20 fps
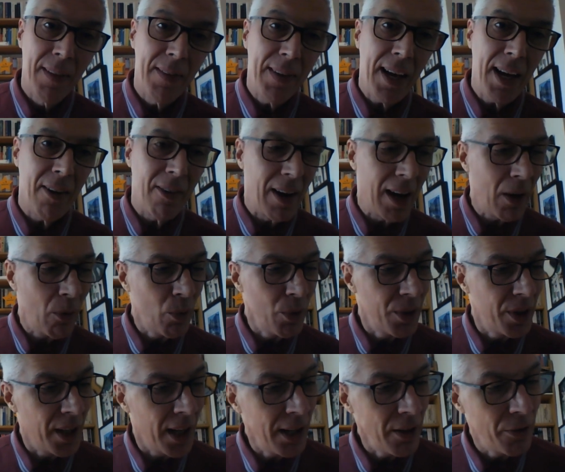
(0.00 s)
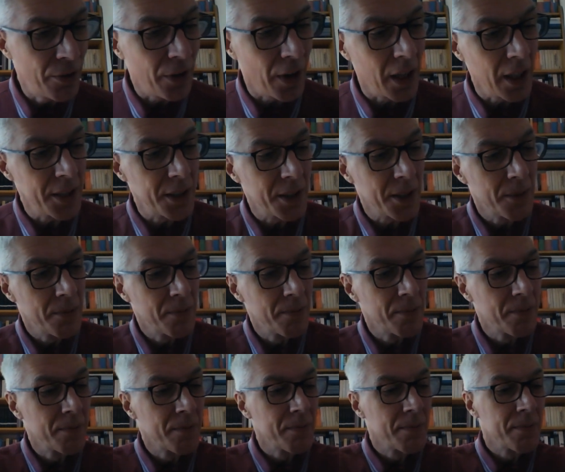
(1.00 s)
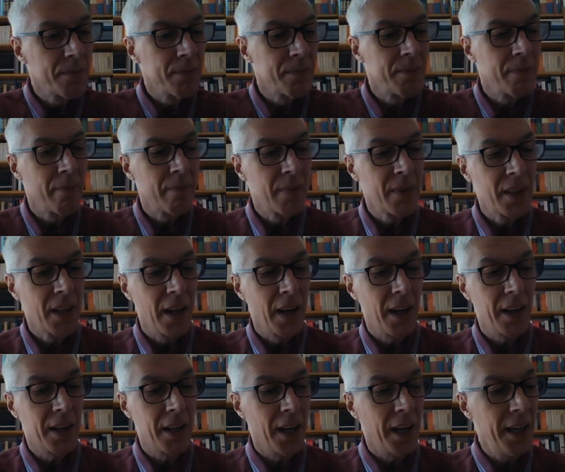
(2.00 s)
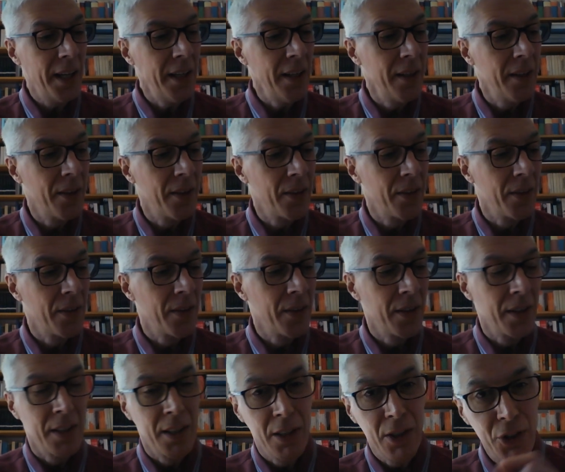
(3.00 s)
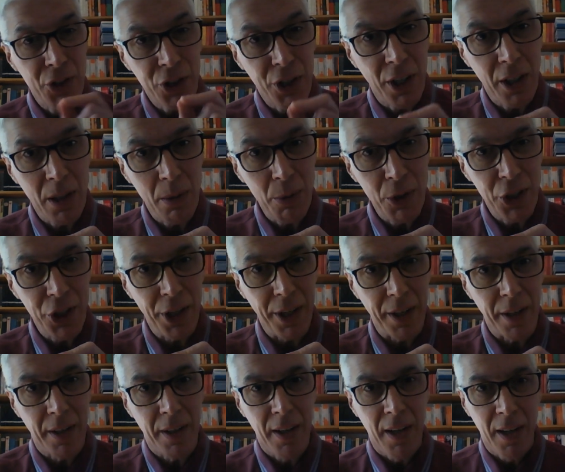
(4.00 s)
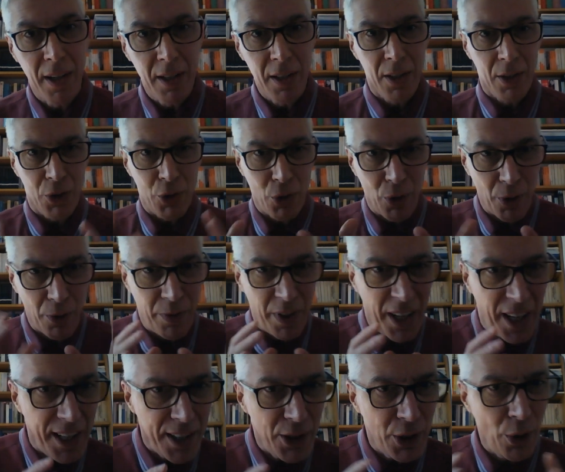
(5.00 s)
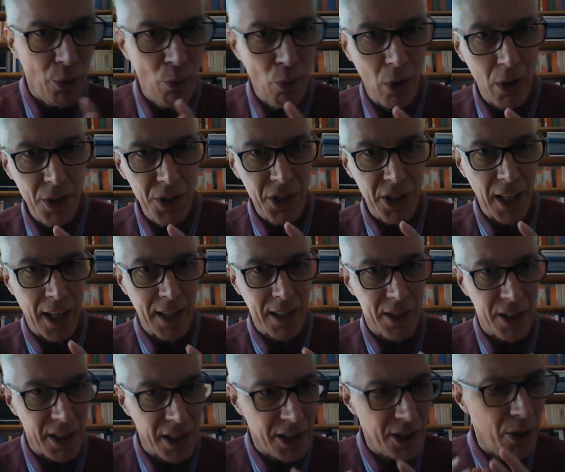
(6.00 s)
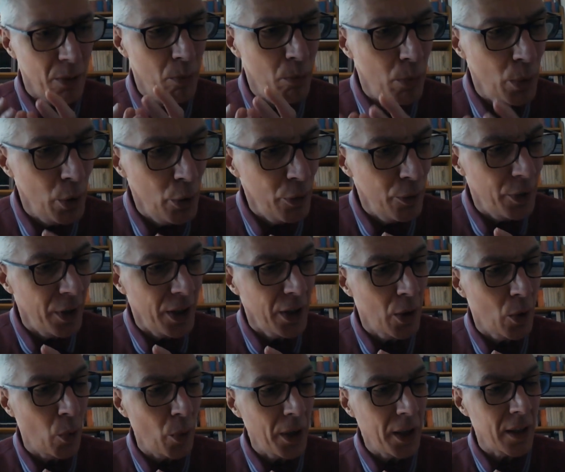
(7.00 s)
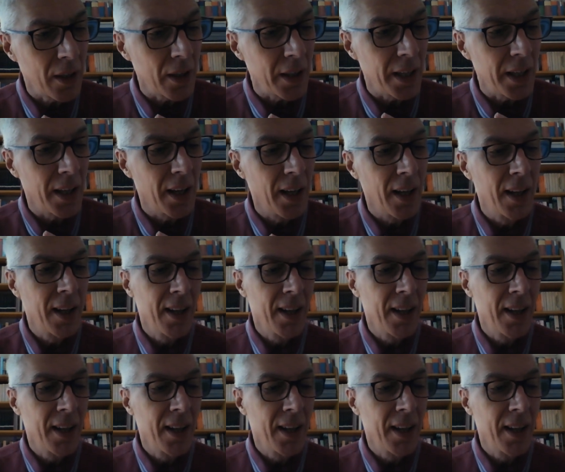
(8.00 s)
Now, how would they fight? Again, skirmishing, sort of hit and run tactics, moving quickly.